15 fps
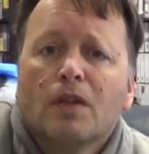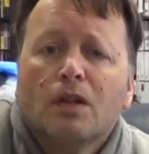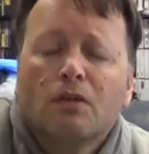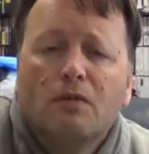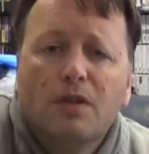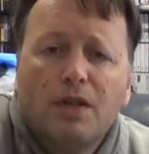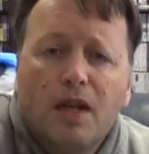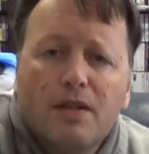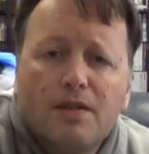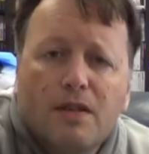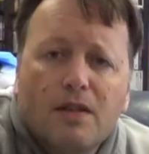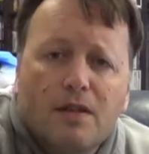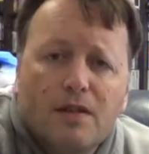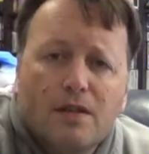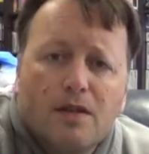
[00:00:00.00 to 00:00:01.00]
which has
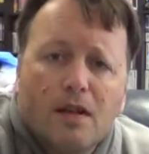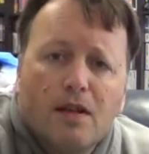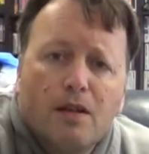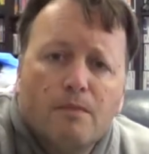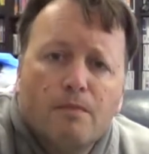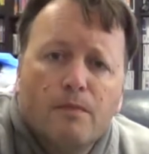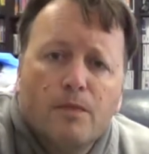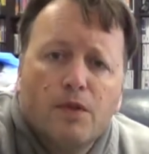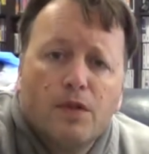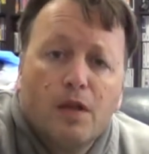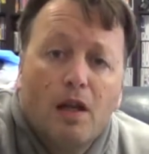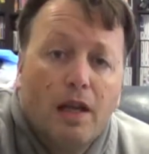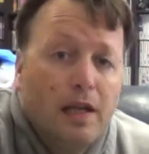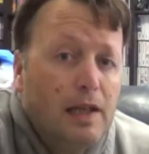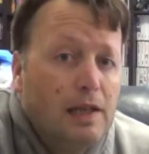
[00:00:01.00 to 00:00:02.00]

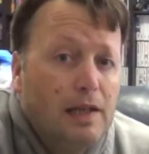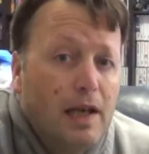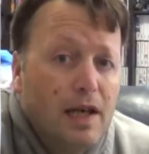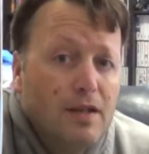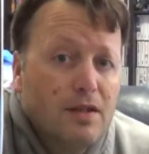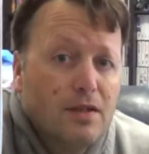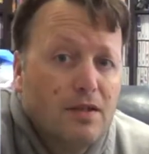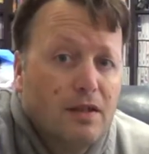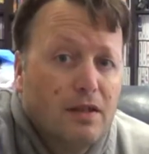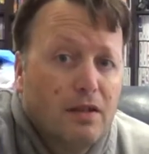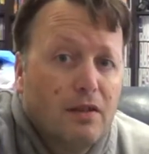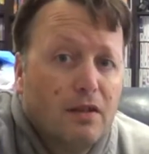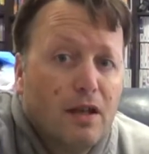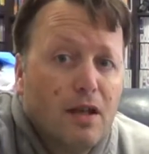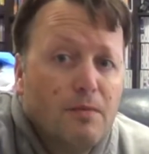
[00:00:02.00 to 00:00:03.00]
slightly later
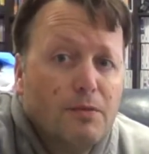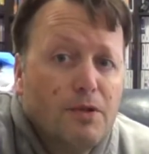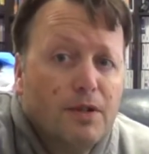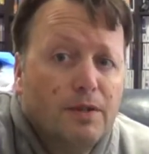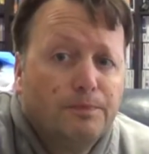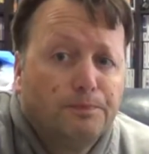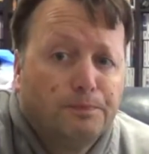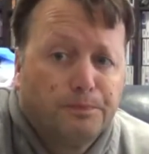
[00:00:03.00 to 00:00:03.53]
Tato games on it.